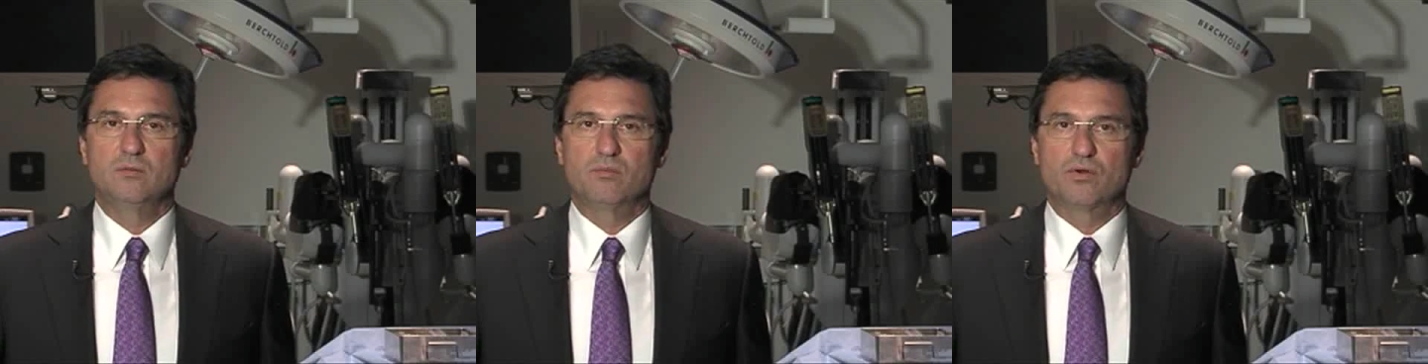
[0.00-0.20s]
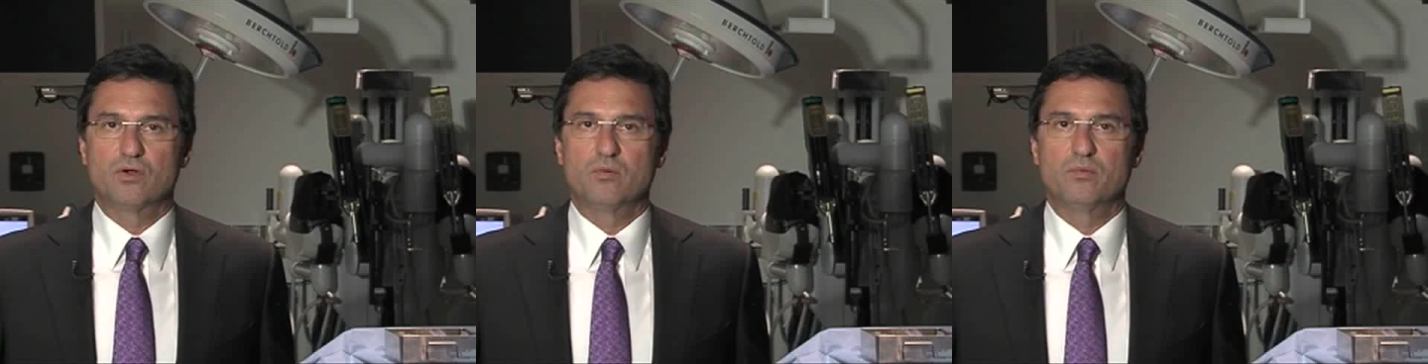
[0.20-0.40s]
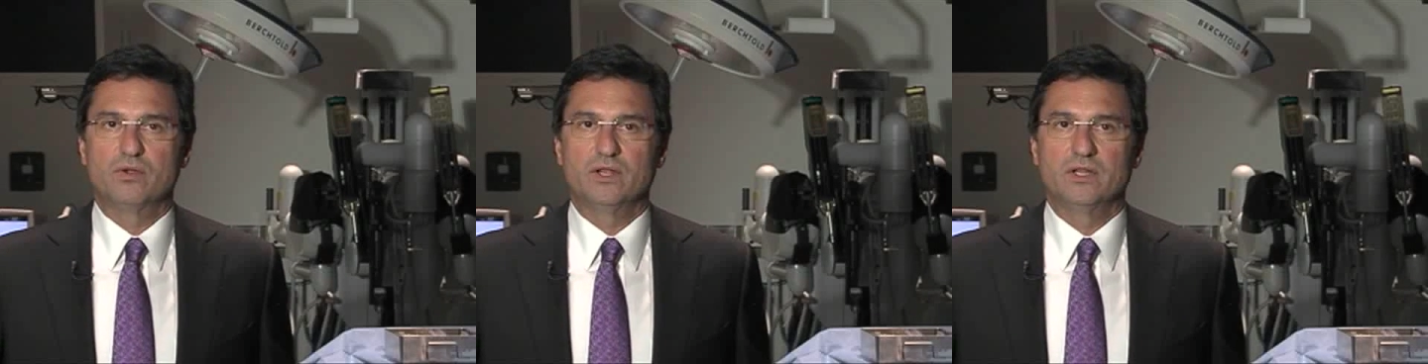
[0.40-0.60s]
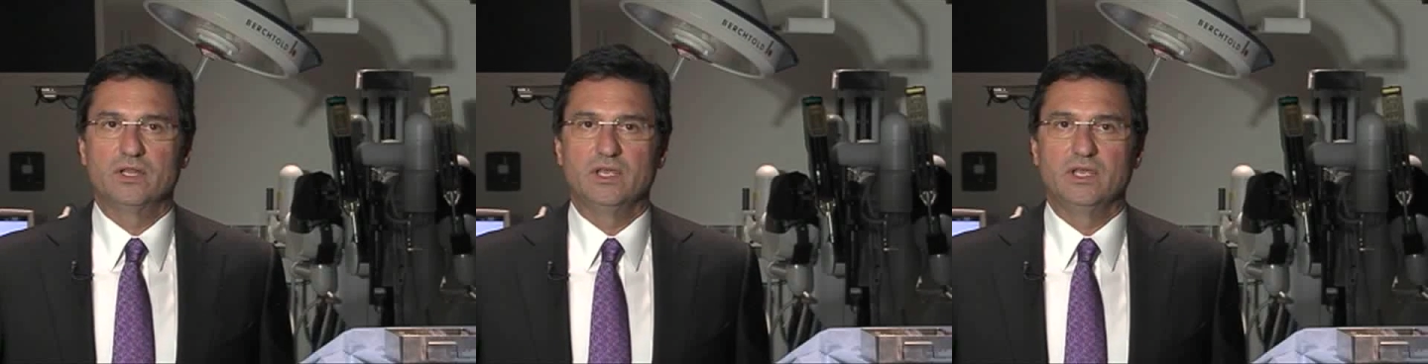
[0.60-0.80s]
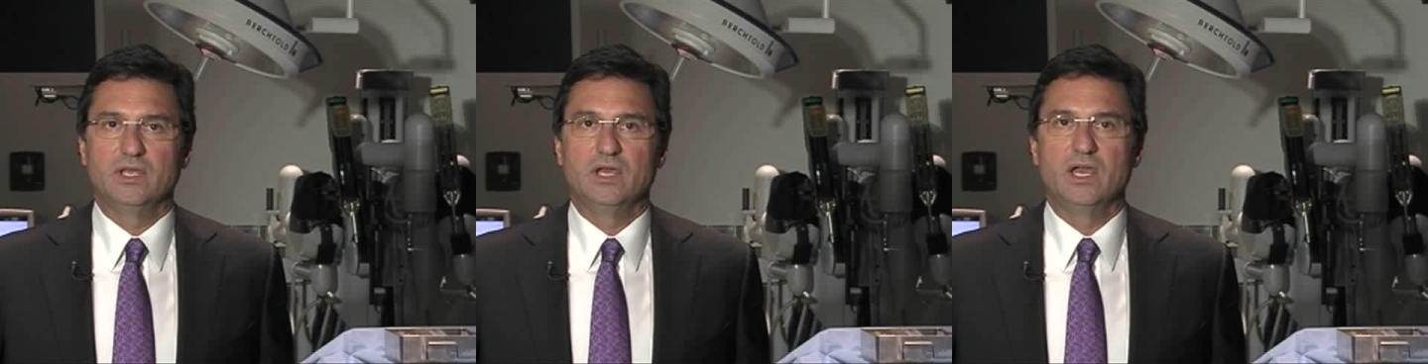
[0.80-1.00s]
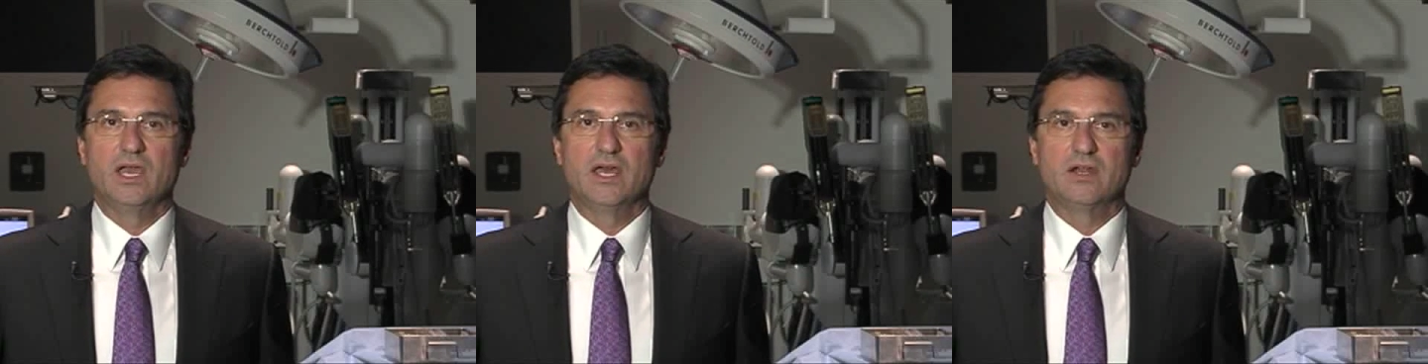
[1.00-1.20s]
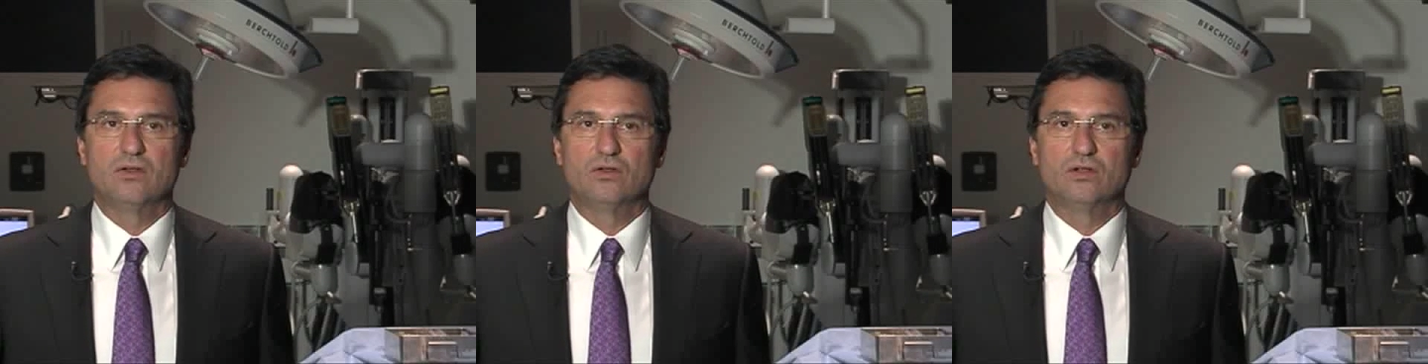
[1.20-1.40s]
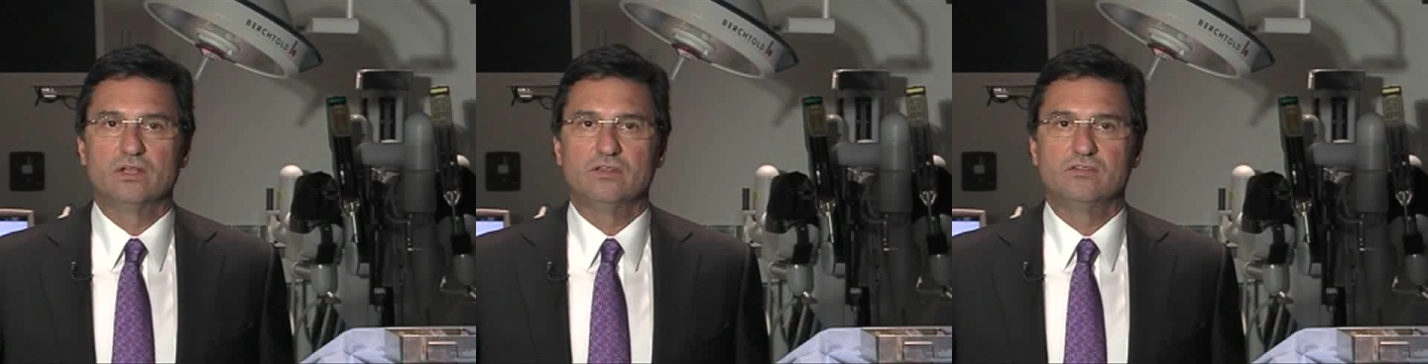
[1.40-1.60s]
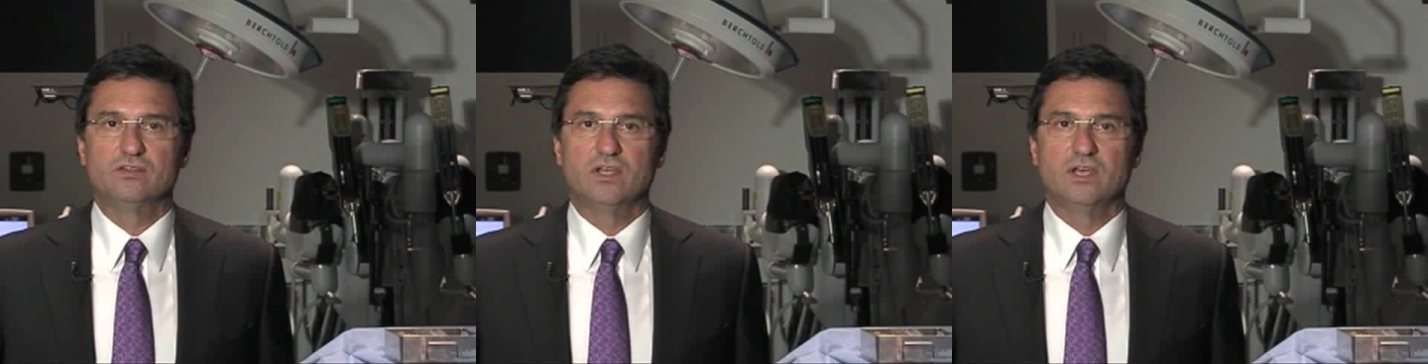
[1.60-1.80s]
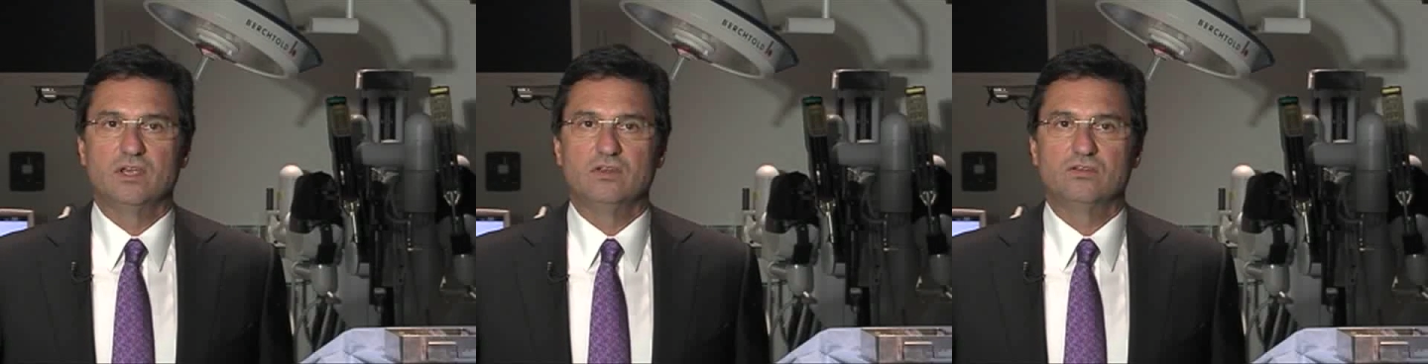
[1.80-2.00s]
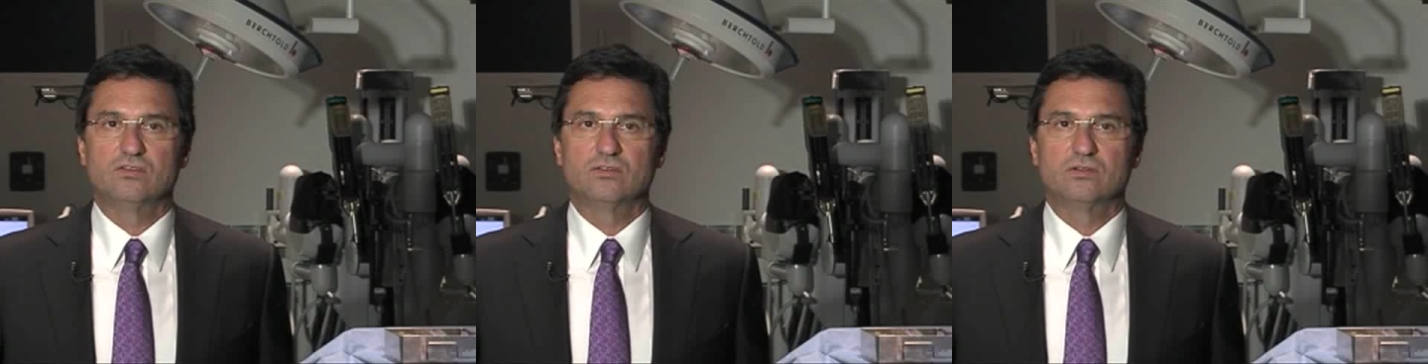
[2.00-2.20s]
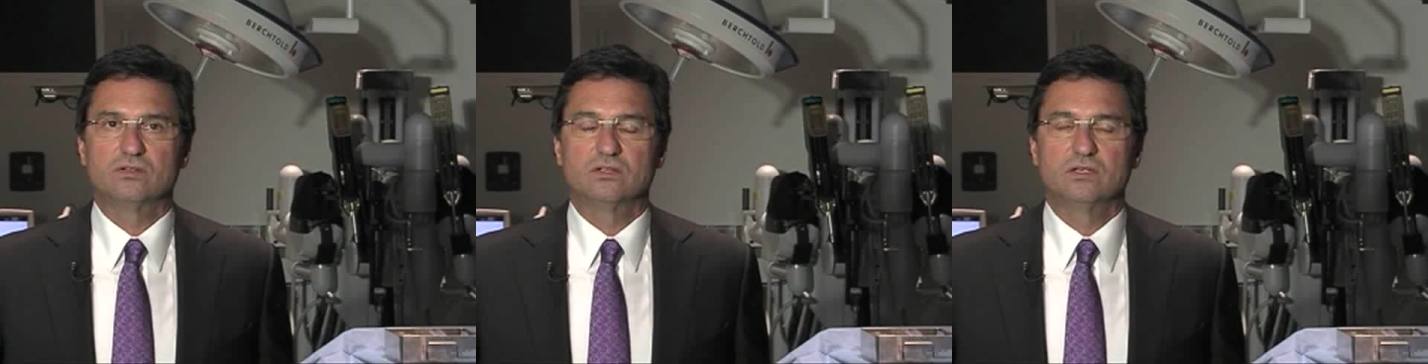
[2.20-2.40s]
appropriately at an early stage.